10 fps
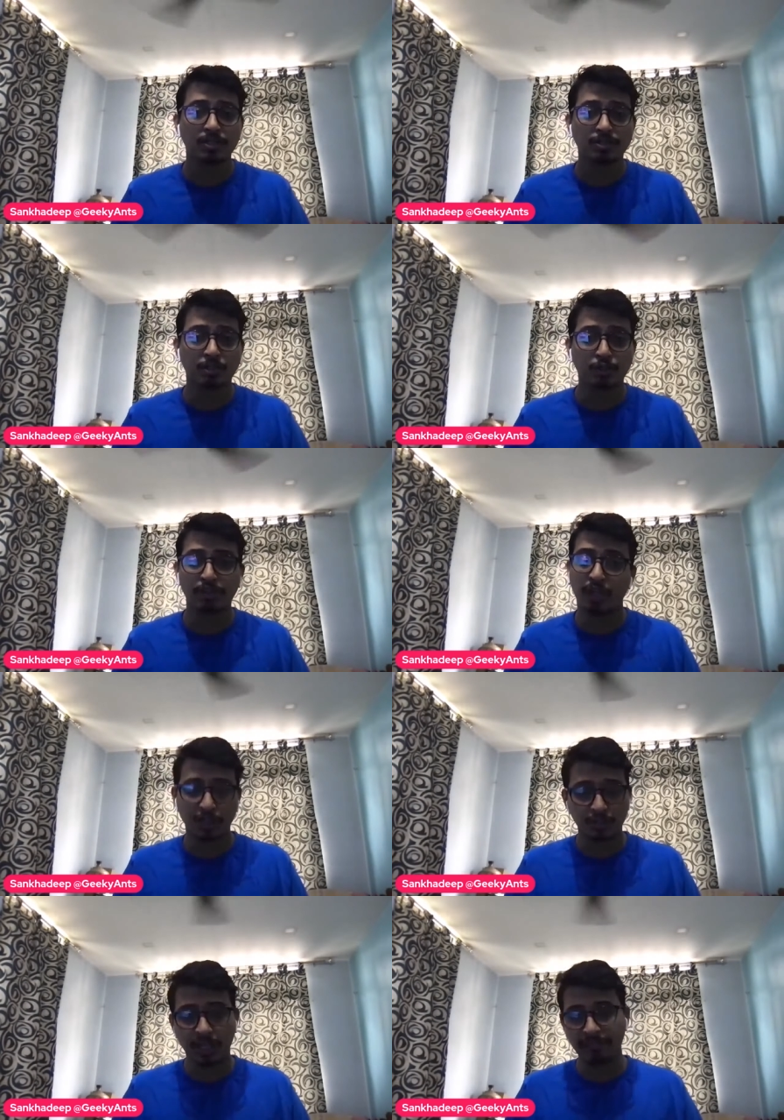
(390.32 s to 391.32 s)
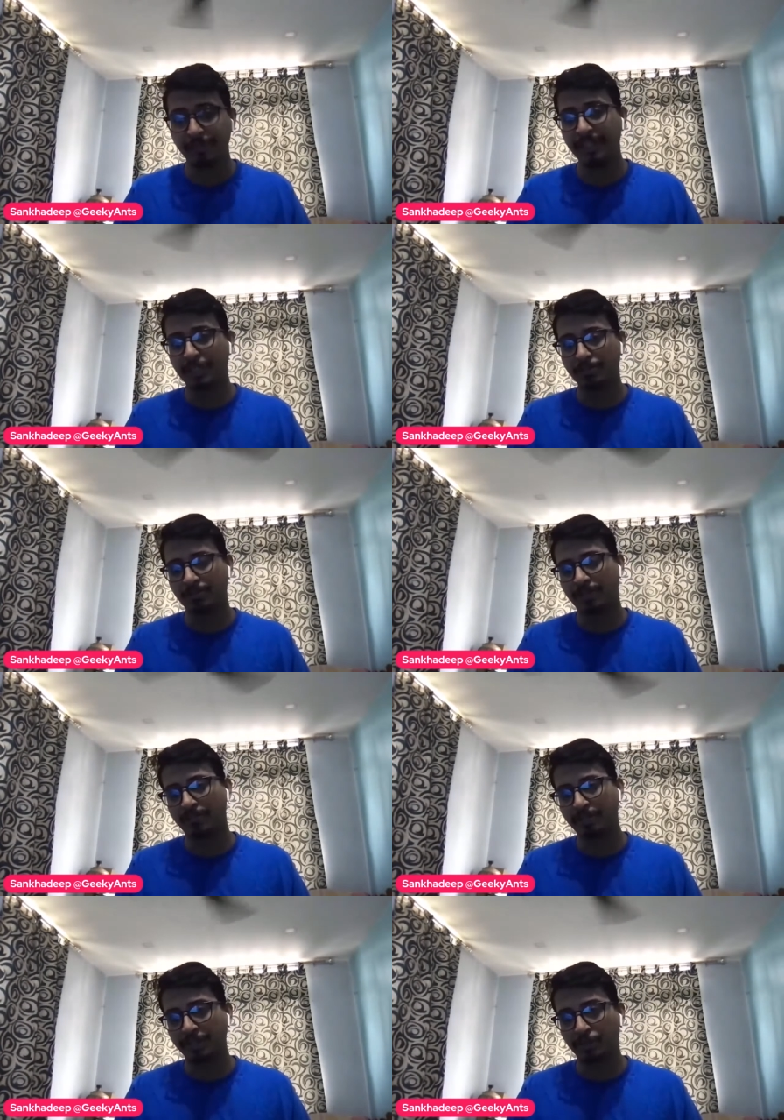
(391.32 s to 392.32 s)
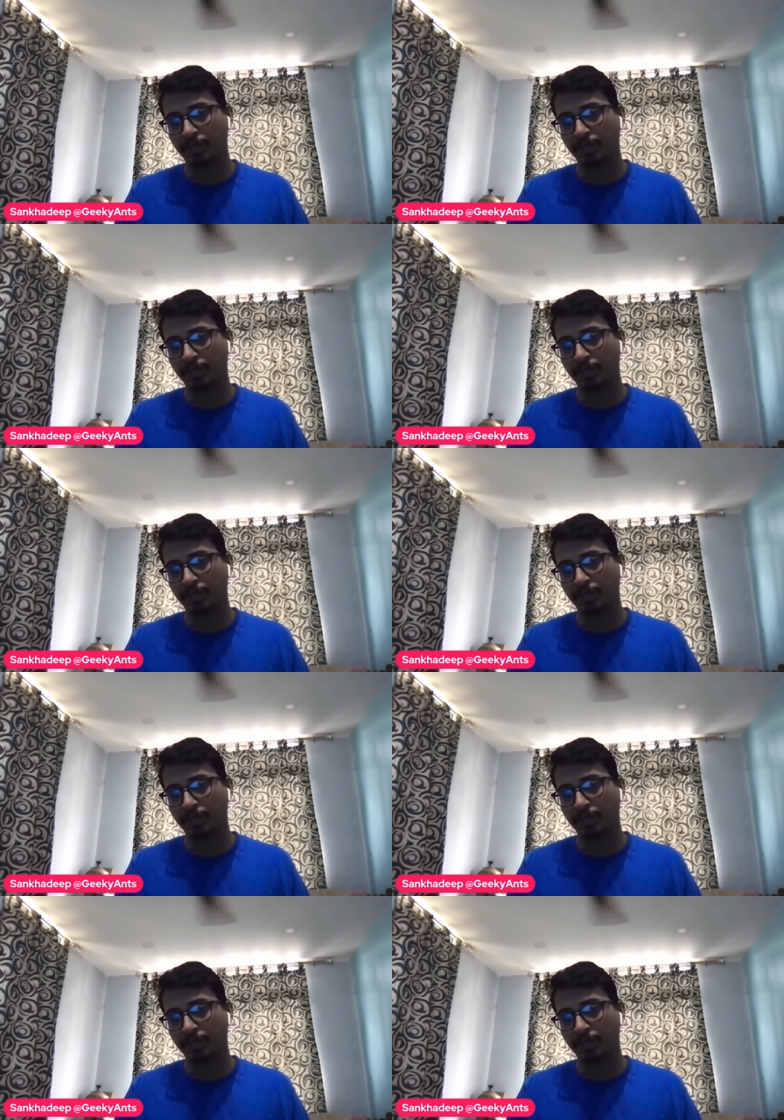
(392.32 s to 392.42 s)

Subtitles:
So we also have meetups where we do